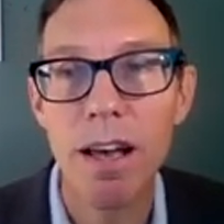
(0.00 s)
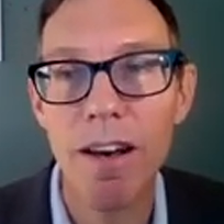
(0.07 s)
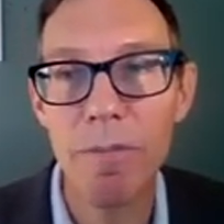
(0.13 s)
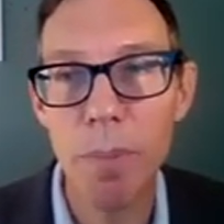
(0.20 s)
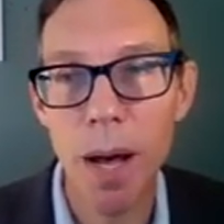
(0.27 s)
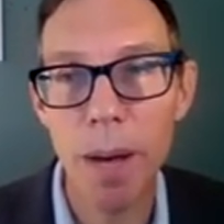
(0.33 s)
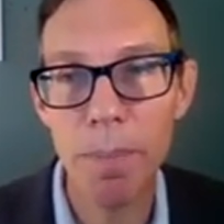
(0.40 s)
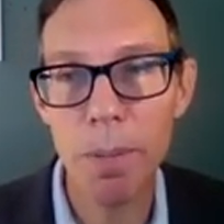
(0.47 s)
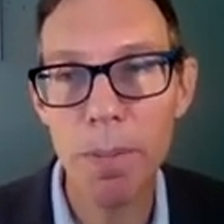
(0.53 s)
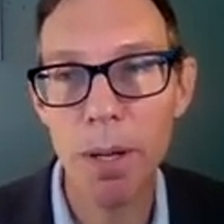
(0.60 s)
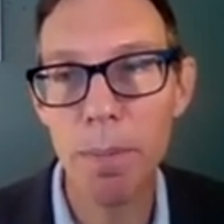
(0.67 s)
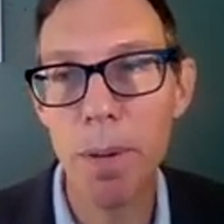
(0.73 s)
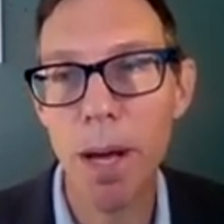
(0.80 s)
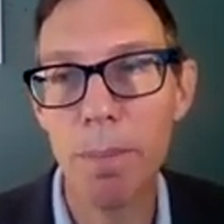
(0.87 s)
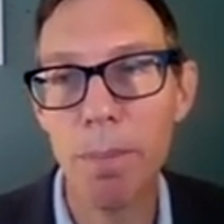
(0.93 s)
of puppy
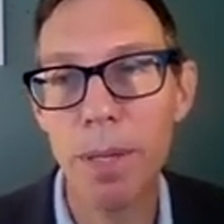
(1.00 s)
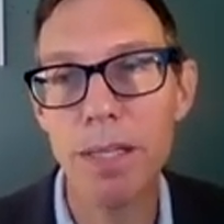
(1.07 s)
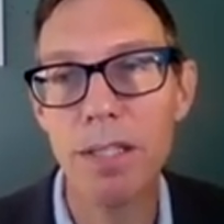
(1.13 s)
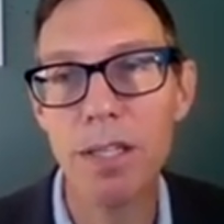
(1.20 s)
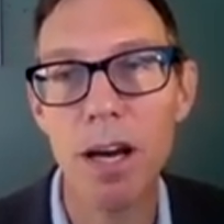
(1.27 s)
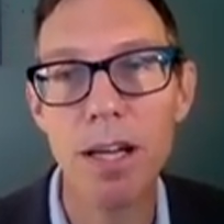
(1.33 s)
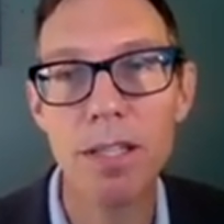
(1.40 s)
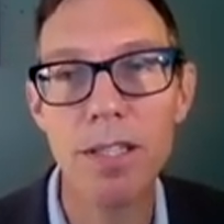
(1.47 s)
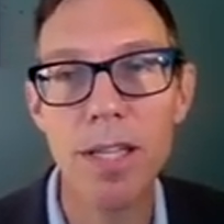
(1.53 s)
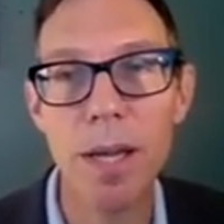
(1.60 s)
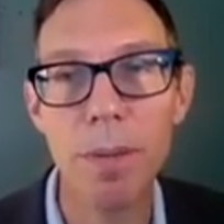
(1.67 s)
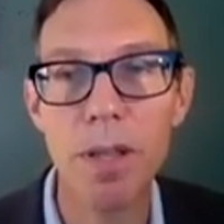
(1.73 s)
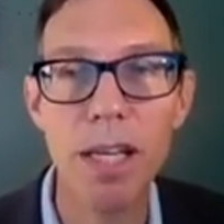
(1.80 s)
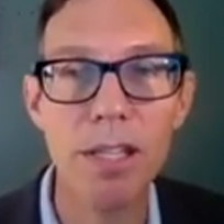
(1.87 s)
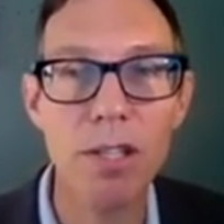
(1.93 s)
mill puppies on
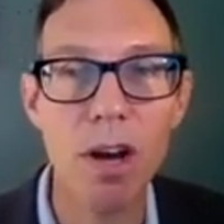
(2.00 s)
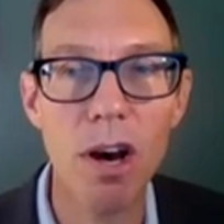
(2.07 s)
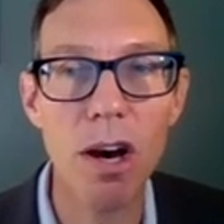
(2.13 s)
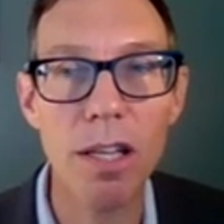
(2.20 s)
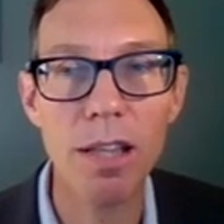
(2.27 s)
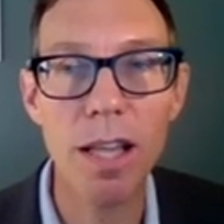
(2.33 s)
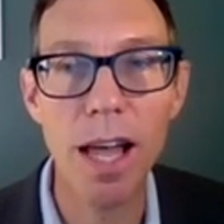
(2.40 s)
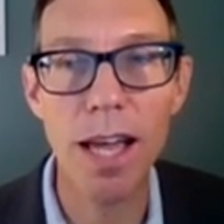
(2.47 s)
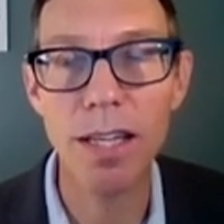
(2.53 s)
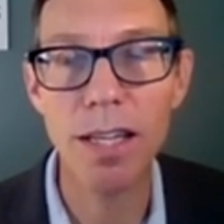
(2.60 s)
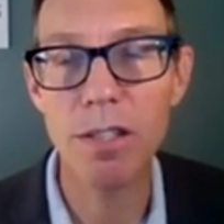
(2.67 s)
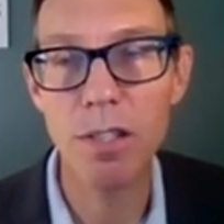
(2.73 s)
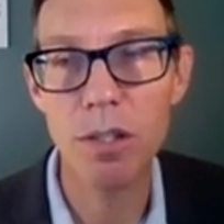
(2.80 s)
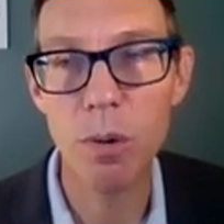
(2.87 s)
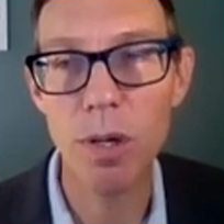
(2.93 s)
some of these
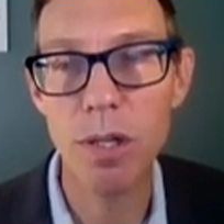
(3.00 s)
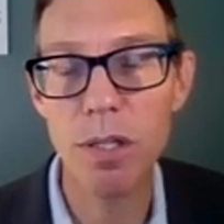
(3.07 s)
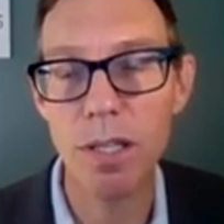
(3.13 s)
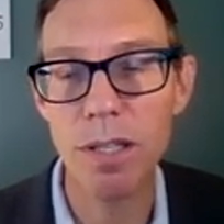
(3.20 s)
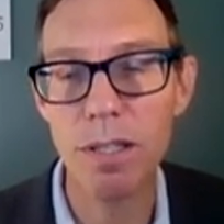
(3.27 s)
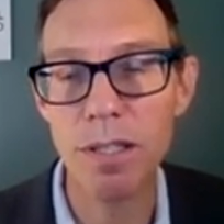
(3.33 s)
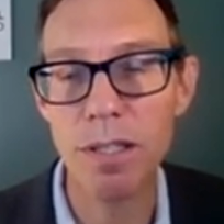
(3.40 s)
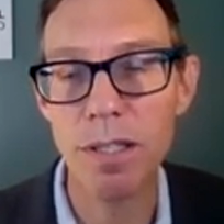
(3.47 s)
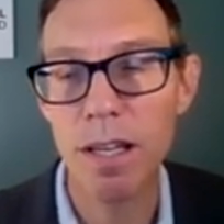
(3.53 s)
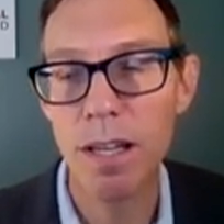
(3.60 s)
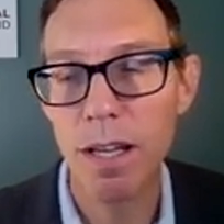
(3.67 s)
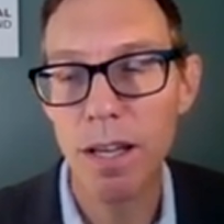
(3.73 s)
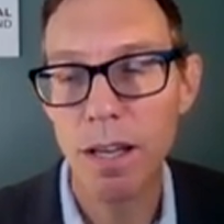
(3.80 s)
online sources